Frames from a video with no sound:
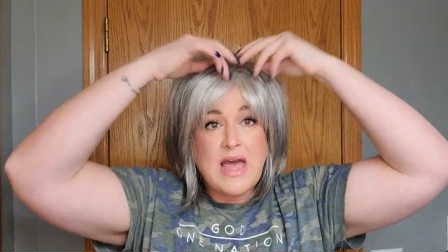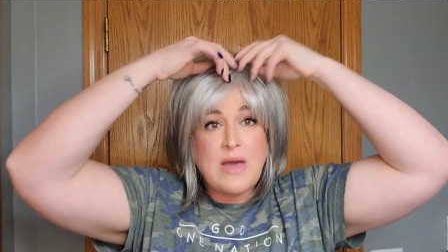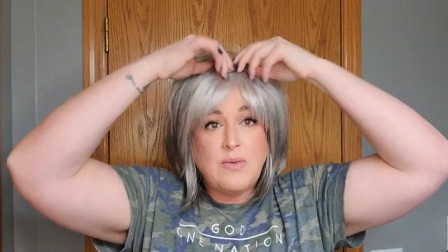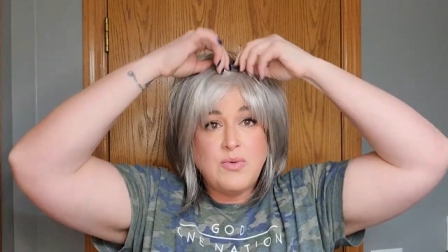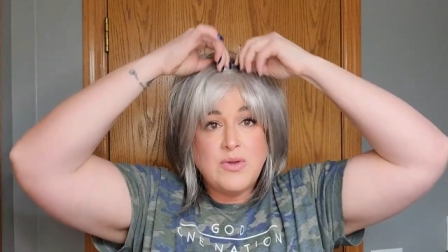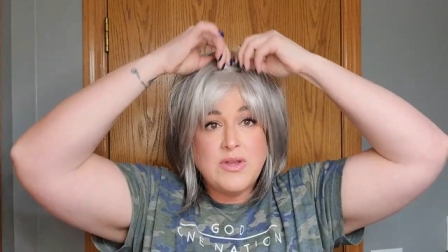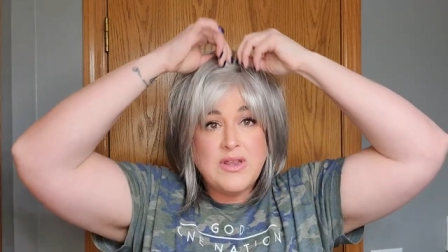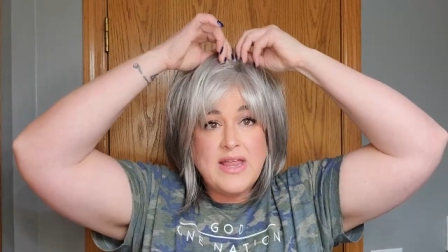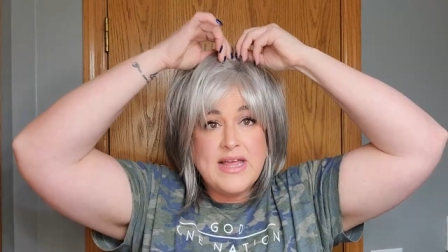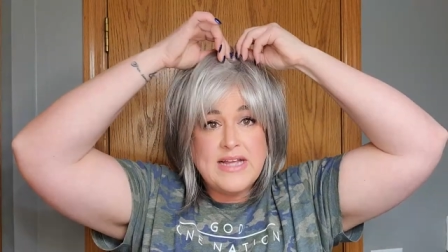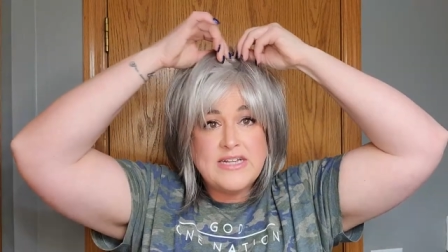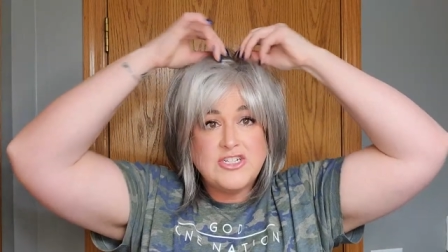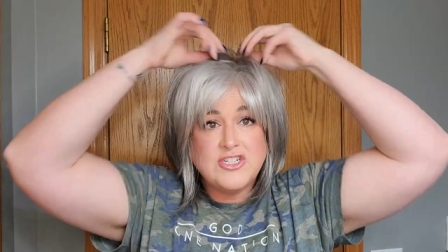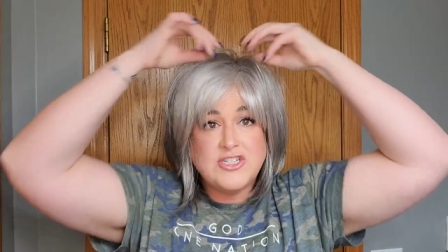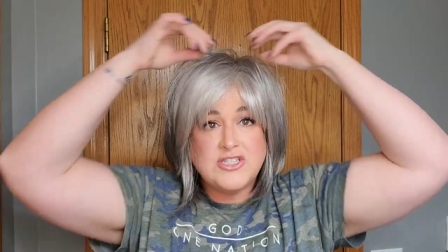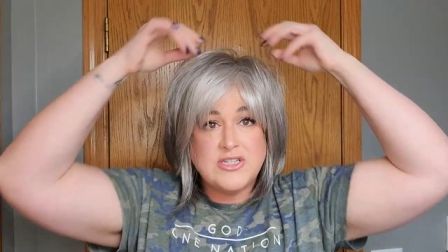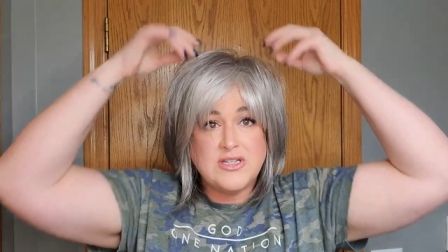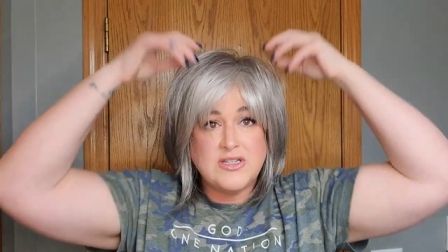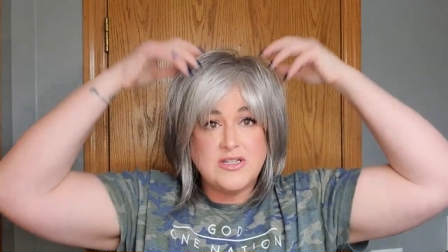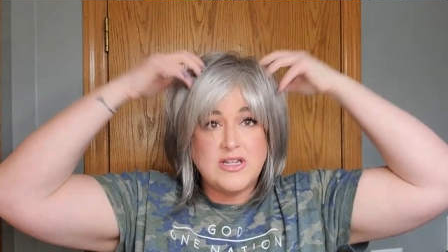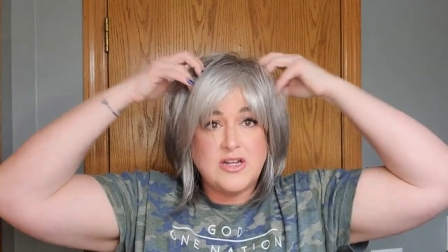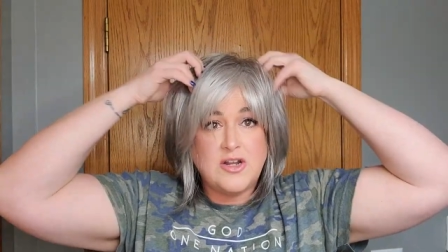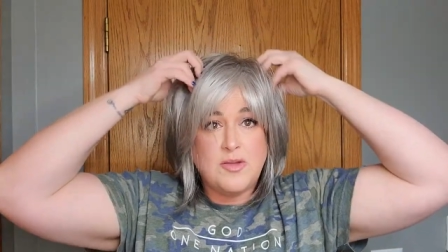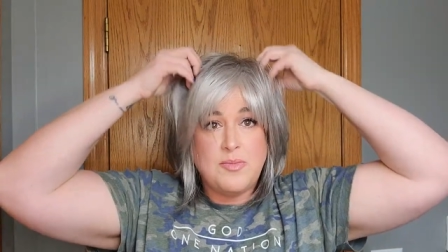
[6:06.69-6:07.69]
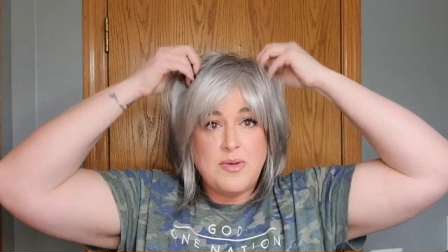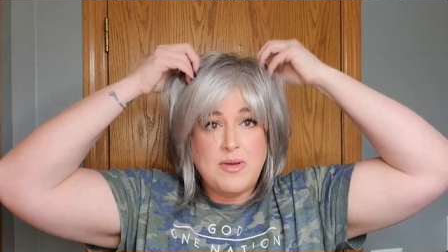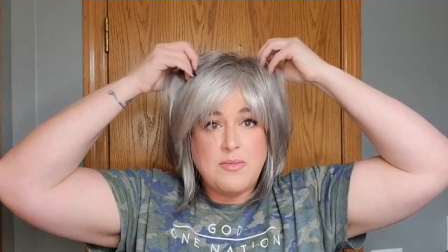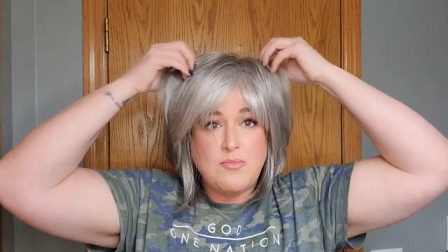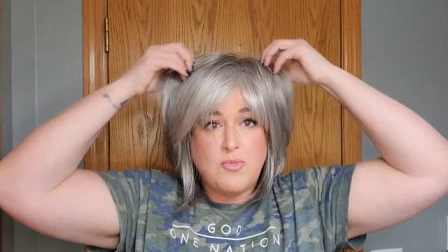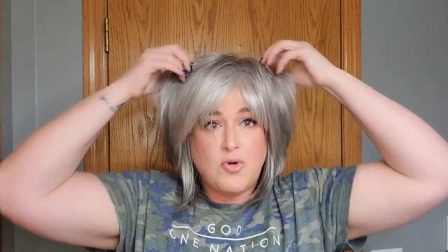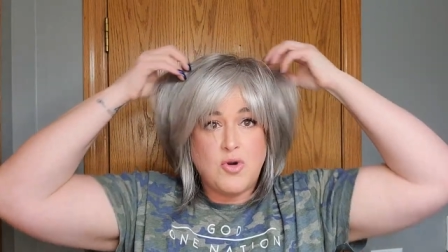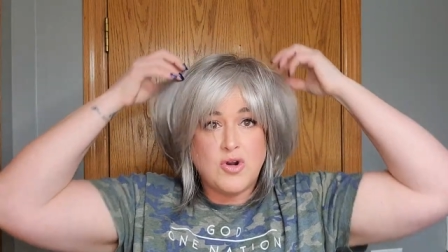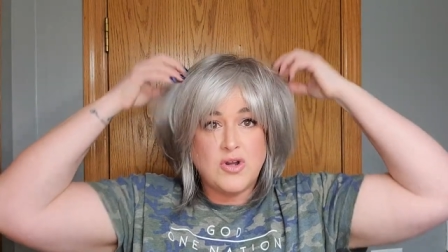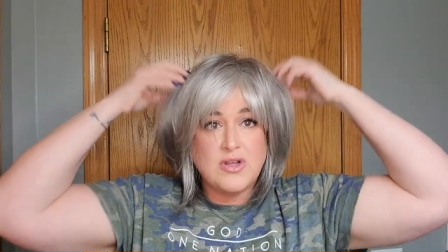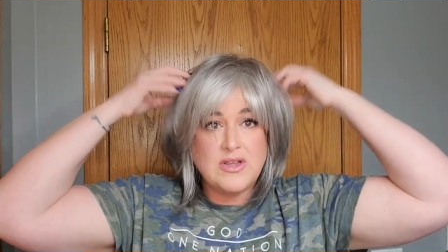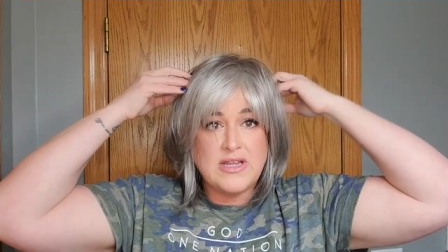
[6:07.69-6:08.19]
I would like just a little
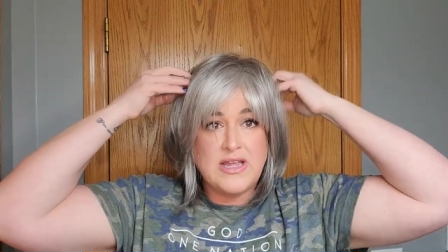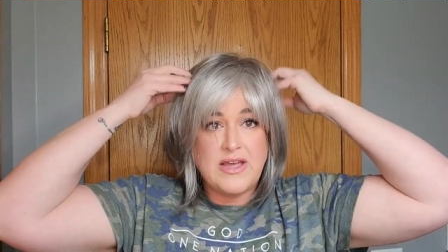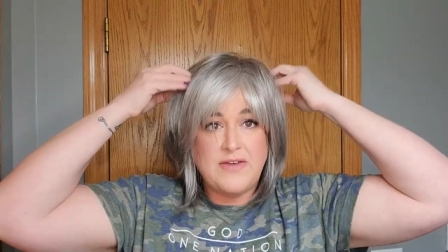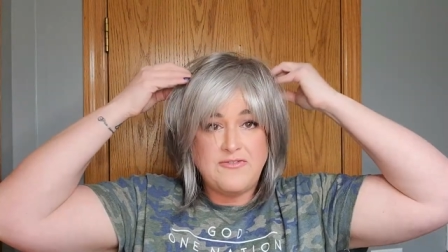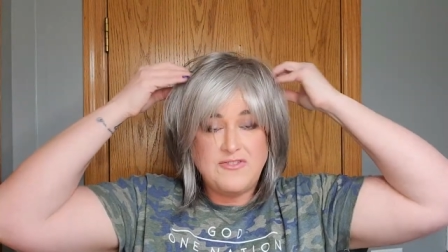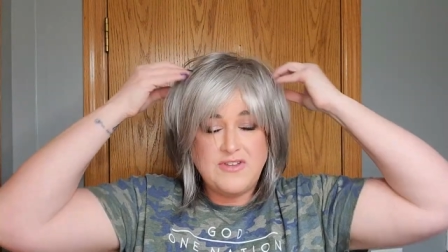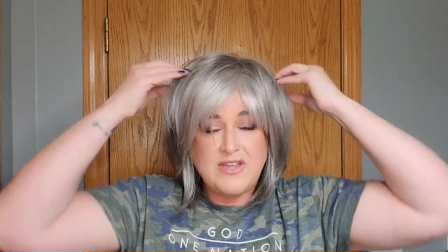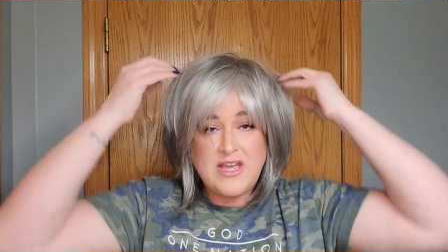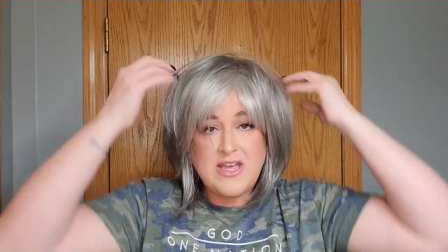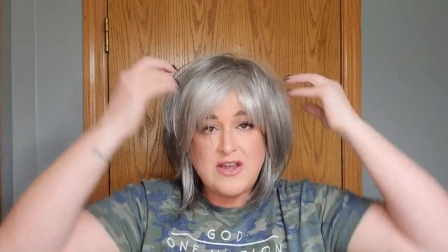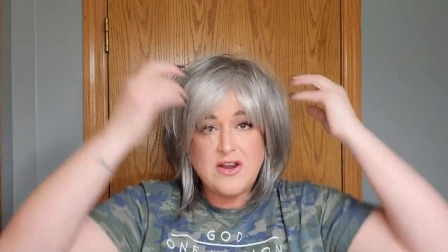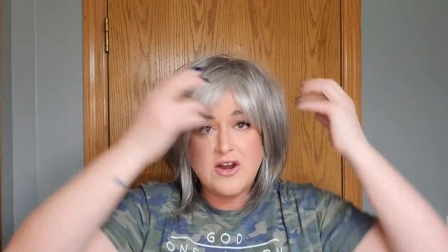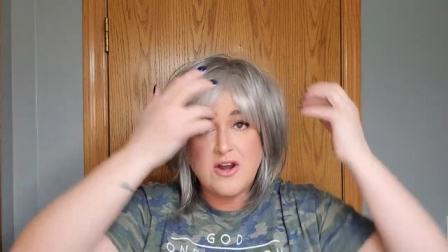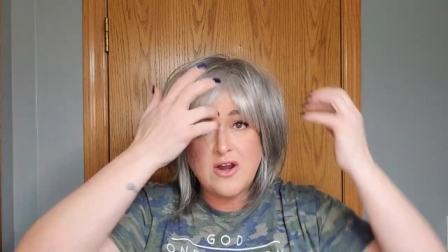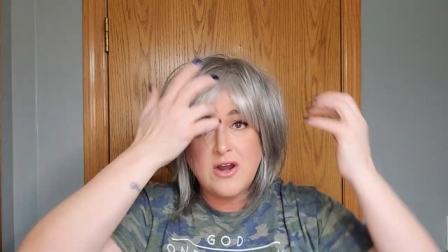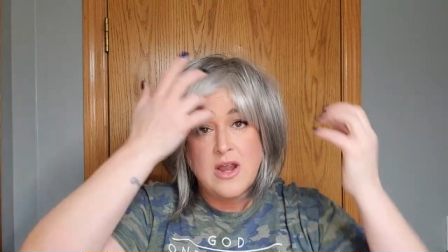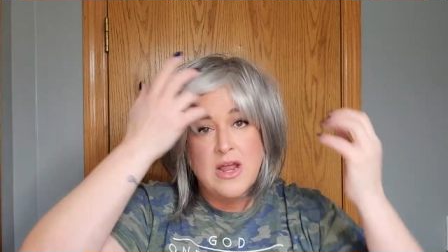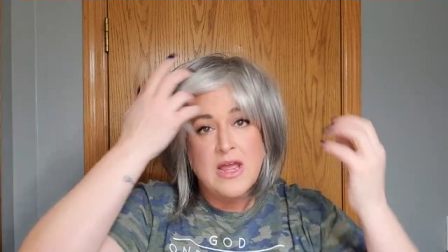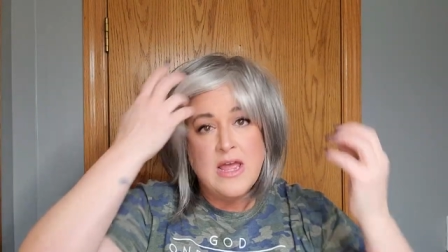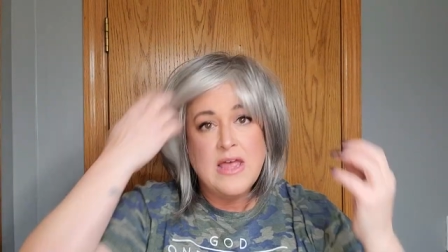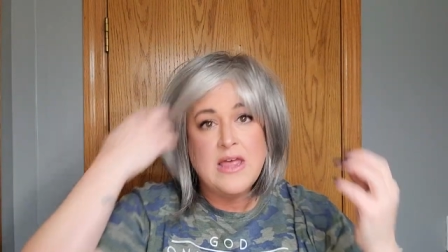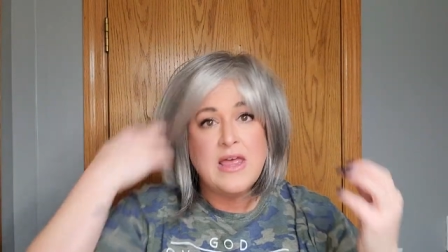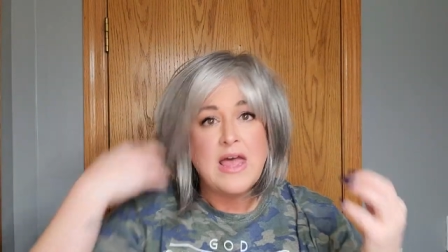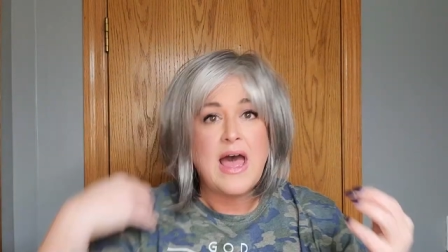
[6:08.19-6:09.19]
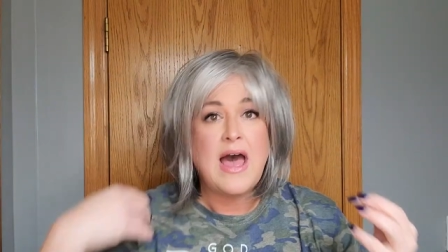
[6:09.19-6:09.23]
bit more lift here.